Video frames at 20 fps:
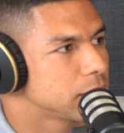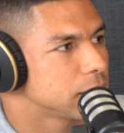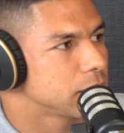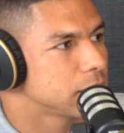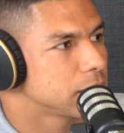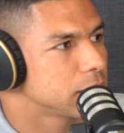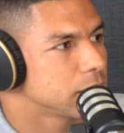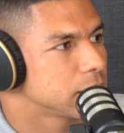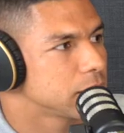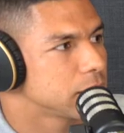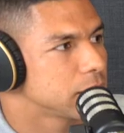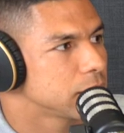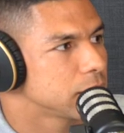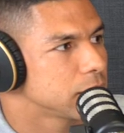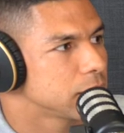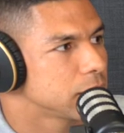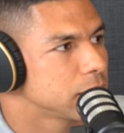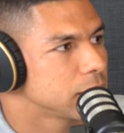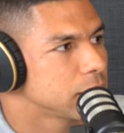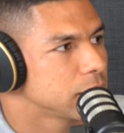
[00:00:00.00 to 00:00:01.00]

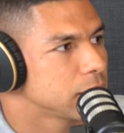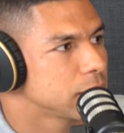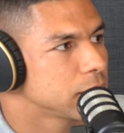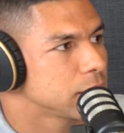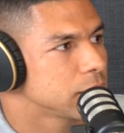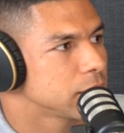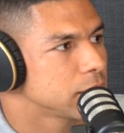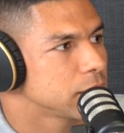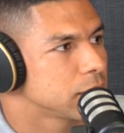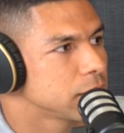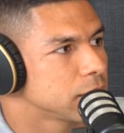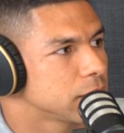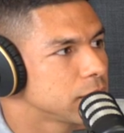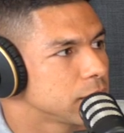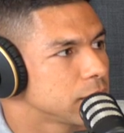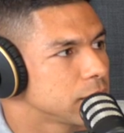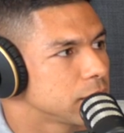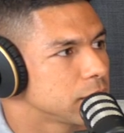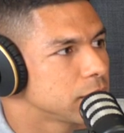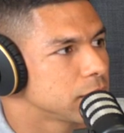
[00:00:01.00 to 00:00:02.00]

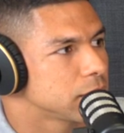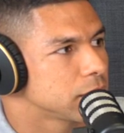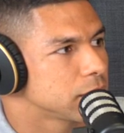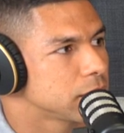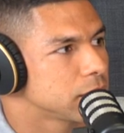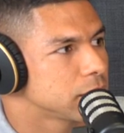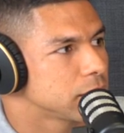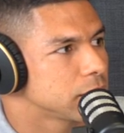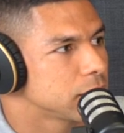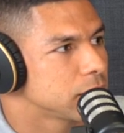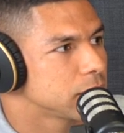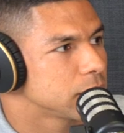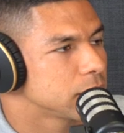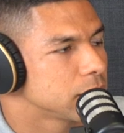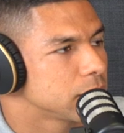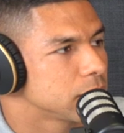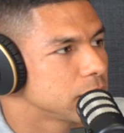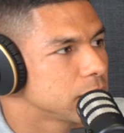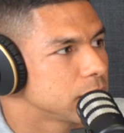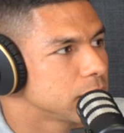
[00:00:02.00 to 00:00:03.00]

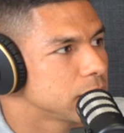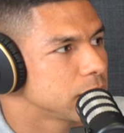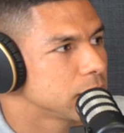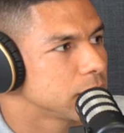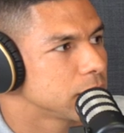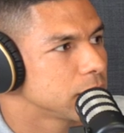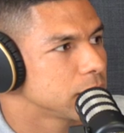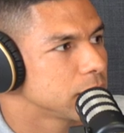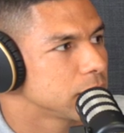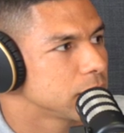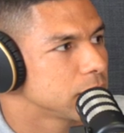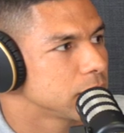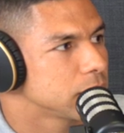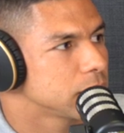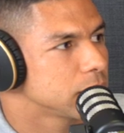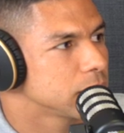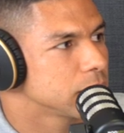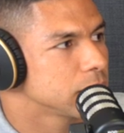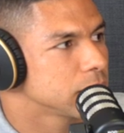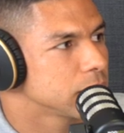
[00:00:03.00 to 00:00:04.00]

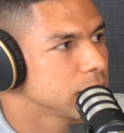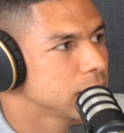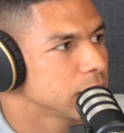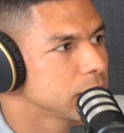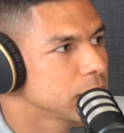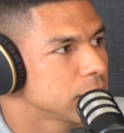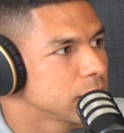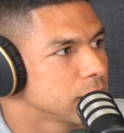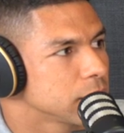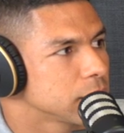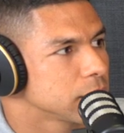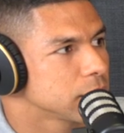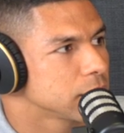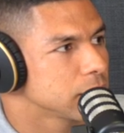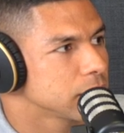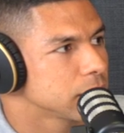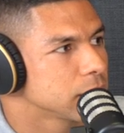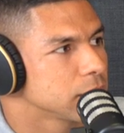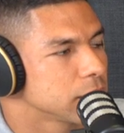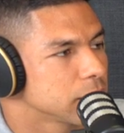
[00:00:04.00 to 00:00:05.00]

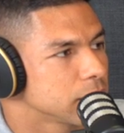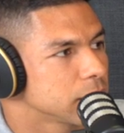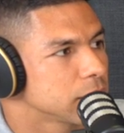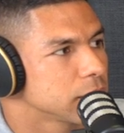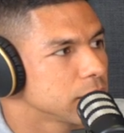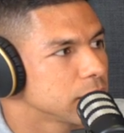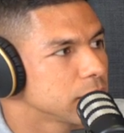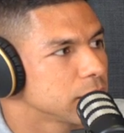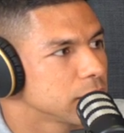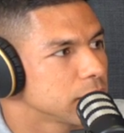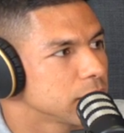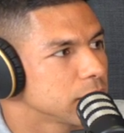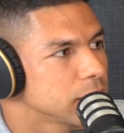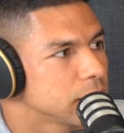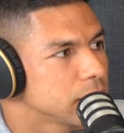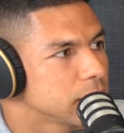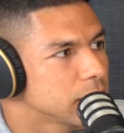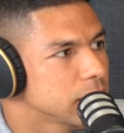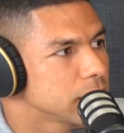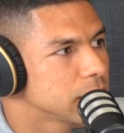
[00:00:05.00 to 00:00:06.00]

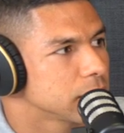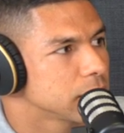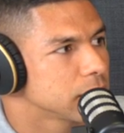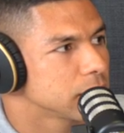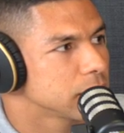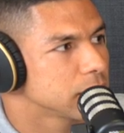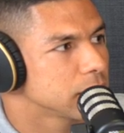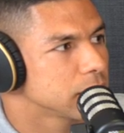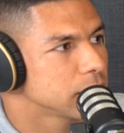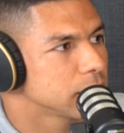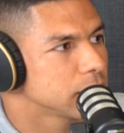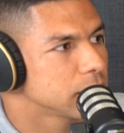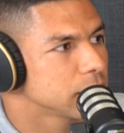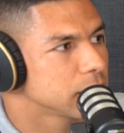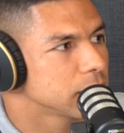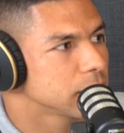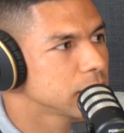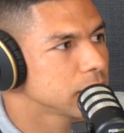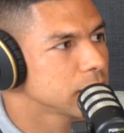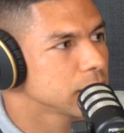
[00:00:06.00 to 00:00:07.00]

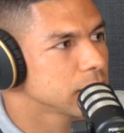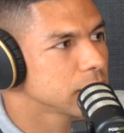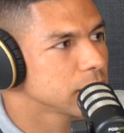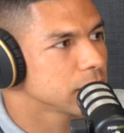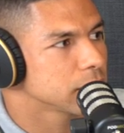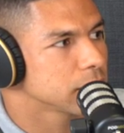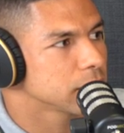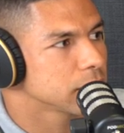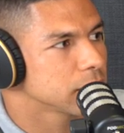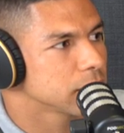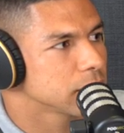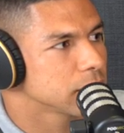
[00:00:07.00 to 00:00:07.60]
No words are spoken by the person on screen.